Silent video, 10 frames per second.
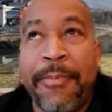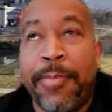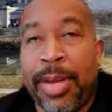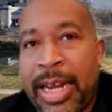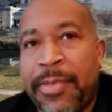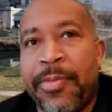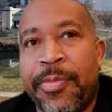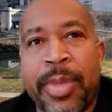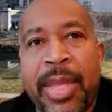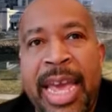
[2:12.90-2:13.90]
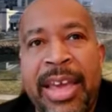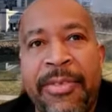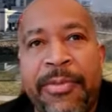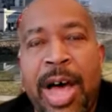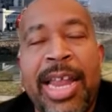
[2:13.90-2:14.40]
believe,
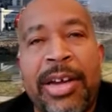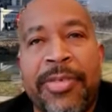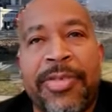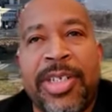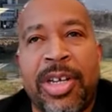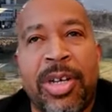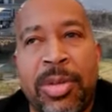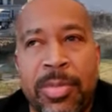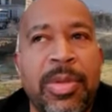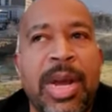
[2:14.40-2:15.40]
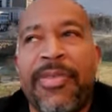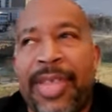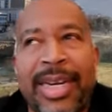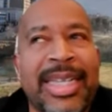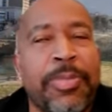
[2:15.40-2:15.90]
a fallout of still
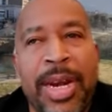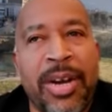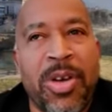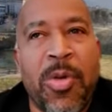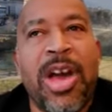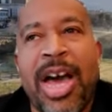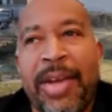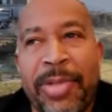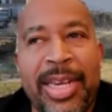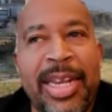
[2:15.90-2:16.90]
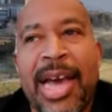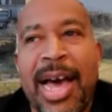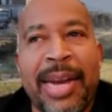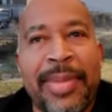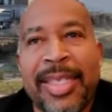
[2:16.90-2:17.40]
everything that's been going on within
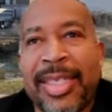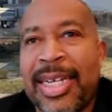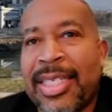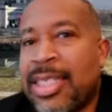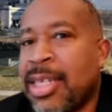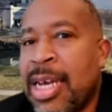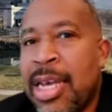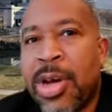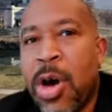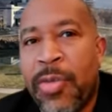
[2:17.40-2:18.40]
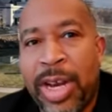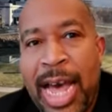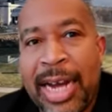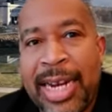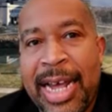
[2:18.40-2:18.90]
the economy since the
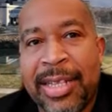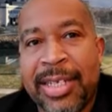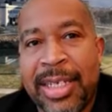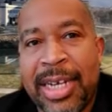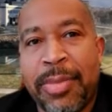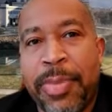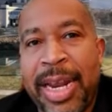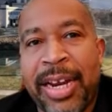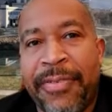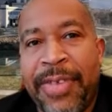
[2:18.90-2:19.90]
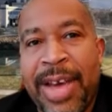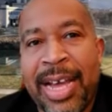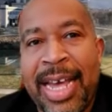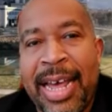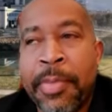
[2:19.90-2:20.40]
COVID lockdowns and such, being the
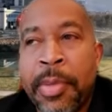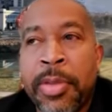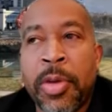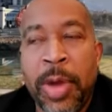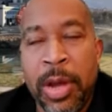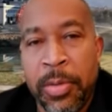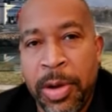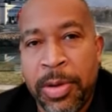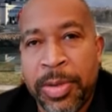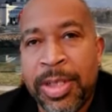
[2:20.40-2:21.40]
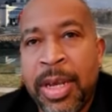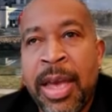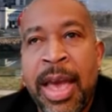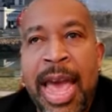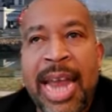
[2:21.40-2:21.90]
fact that the
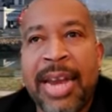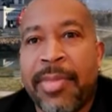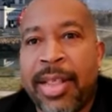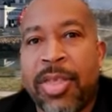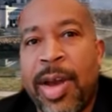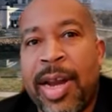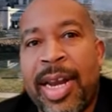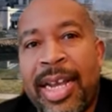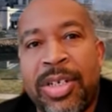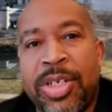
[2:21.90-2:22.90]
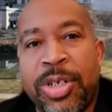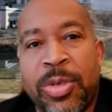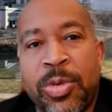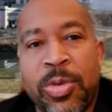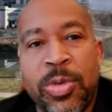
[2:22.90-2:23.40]
railroads had been threatening
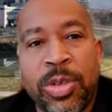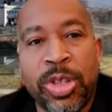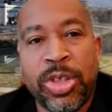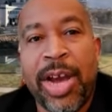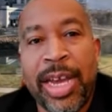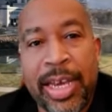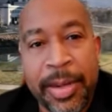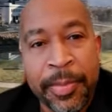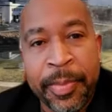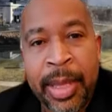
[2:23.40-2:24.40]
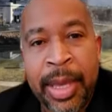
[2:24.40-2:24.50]
to strike,